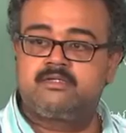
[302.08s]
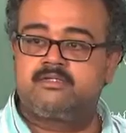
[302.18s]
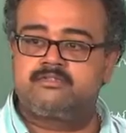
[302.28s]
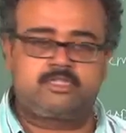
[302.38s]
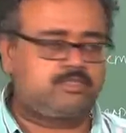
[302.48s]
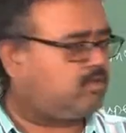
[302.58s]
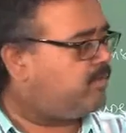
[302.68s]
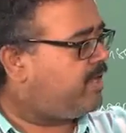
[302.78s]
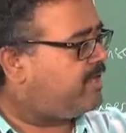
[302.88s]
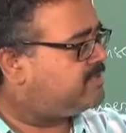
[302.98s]
So I throw
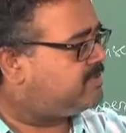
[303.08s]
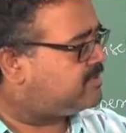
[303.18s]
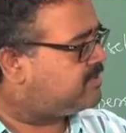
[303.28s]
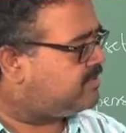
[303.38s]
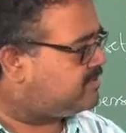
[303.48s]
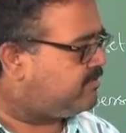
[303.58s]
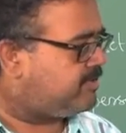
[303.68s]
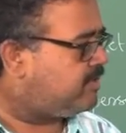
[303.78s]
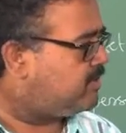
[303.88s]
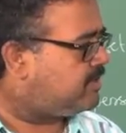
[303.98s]
away I6,
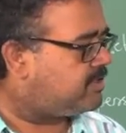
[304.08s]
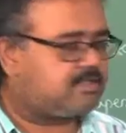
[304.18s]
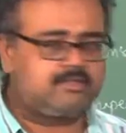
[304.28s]
I7, all that,